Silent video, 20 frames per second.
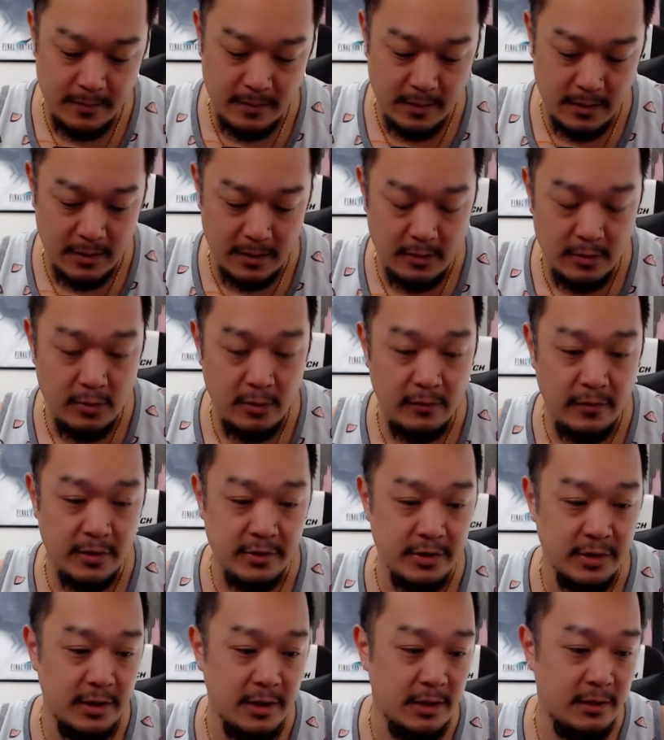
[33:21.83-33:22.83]
don't know if I
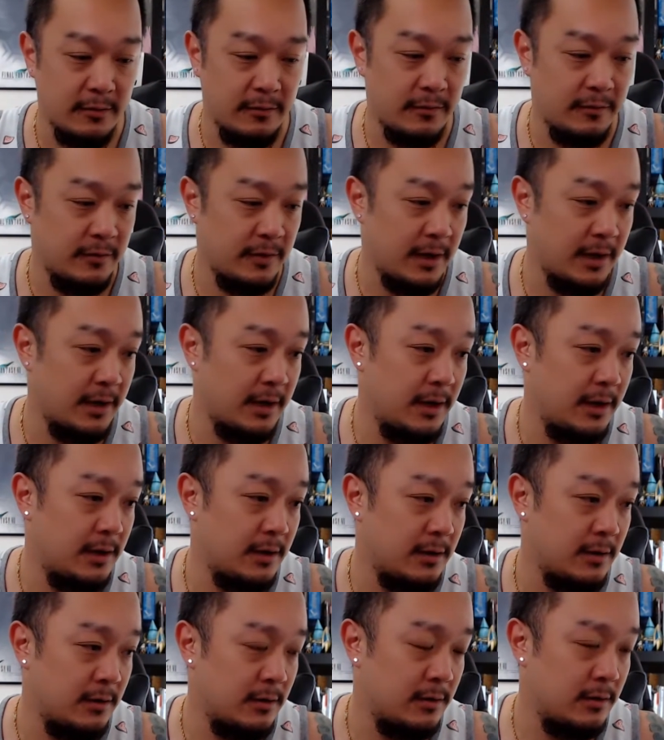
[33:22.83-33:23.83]
should get a flat head
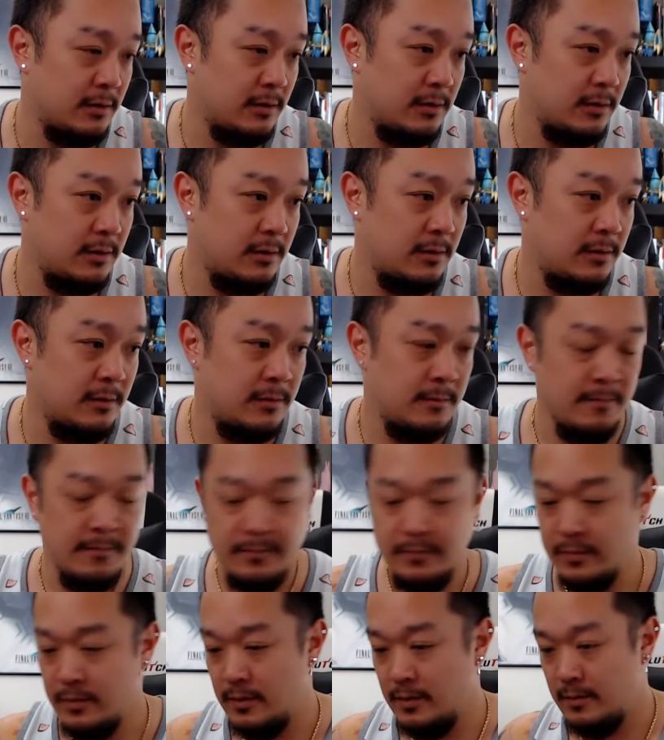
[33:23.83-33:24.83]
and
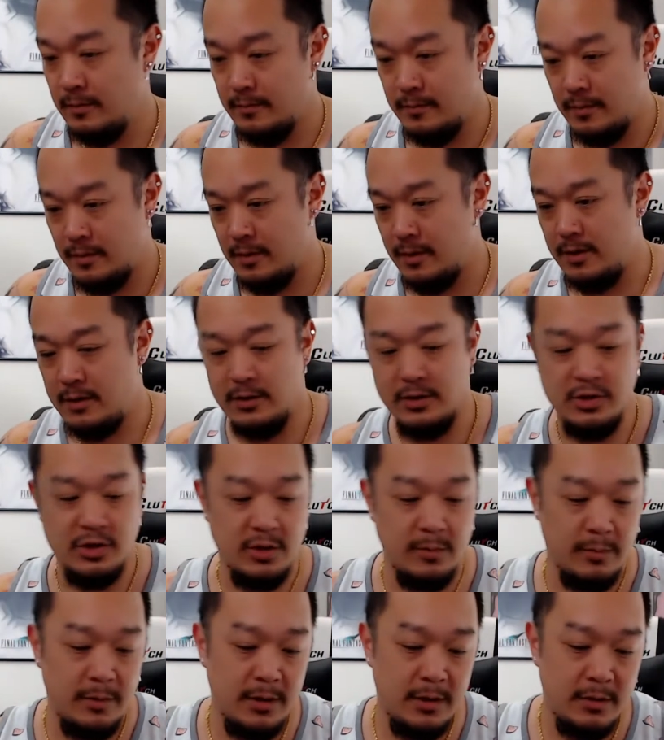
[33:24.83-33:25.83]
kind of
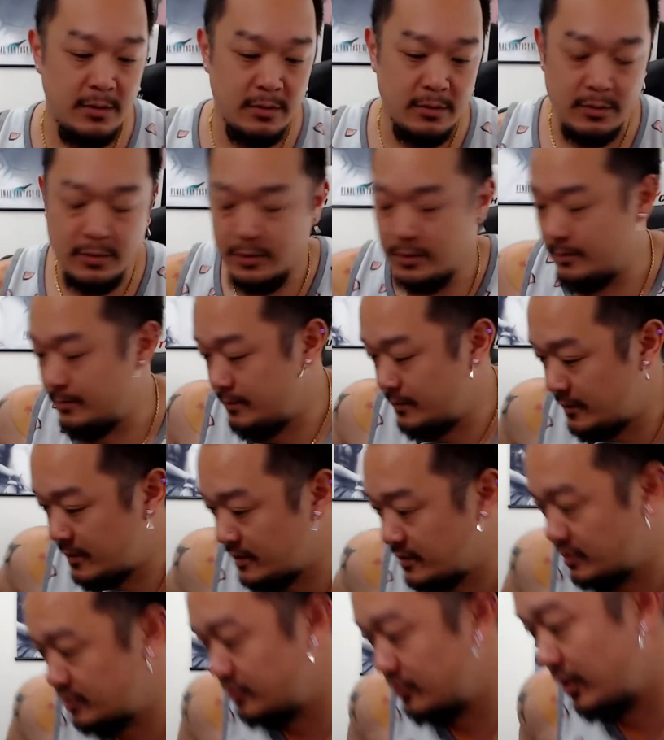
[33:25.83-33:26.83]
jimmy it, or
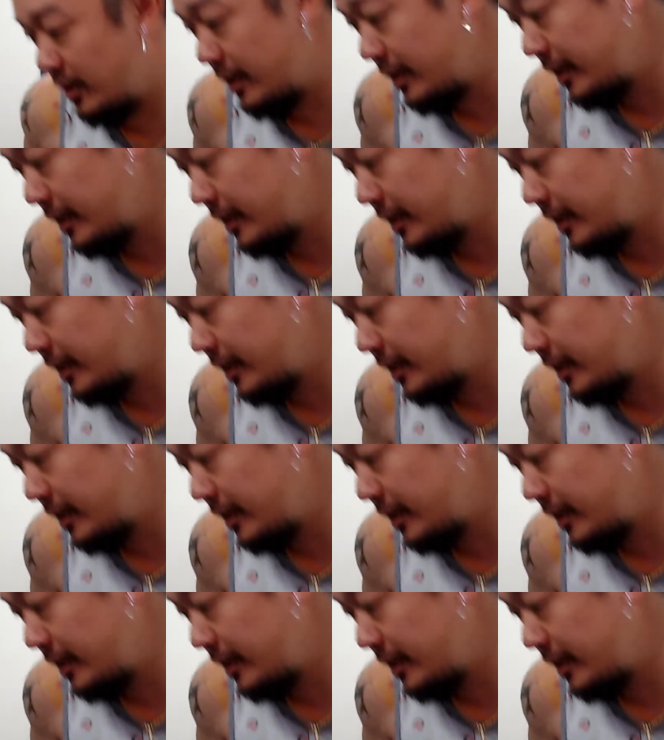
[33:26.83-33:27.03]
let's try.